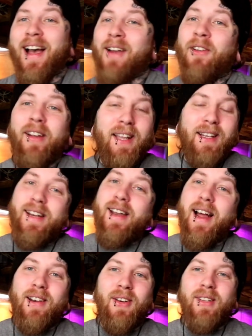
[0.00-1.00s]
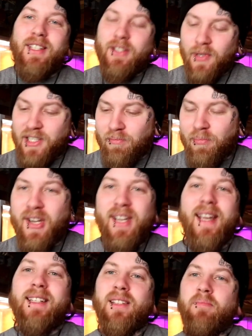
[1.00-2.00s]
I really did not know. This wasn't
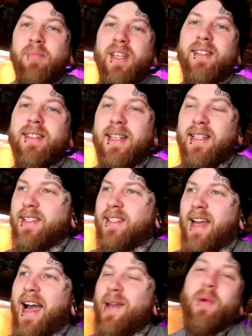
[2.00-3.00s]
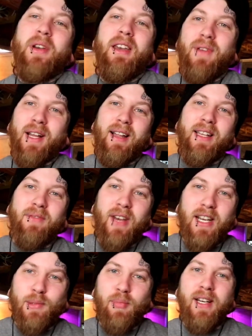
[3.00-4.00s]
breeding as a business. I wouldn't even
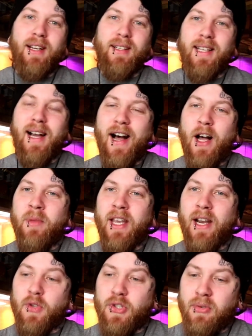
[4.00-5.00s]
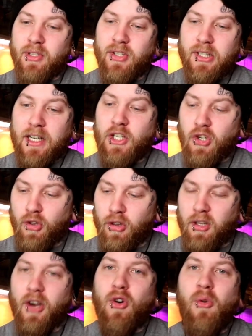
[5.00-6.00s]
classify it as breeding as a hobby. I was doing such
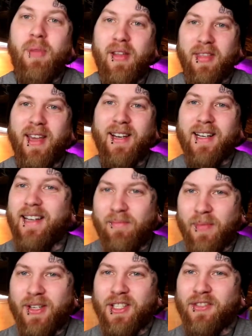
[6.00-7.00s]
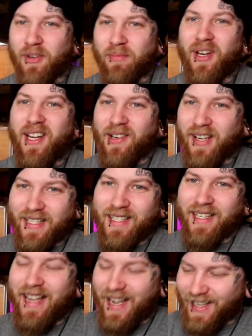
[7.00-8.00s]
low, pathetic numbers for breeding
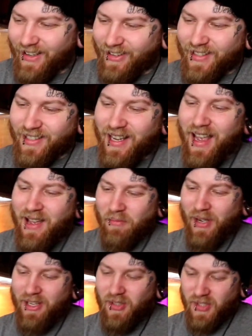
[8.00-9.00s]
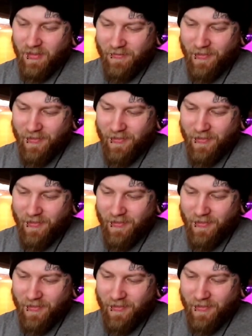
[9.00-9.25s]
crested geckos. But it was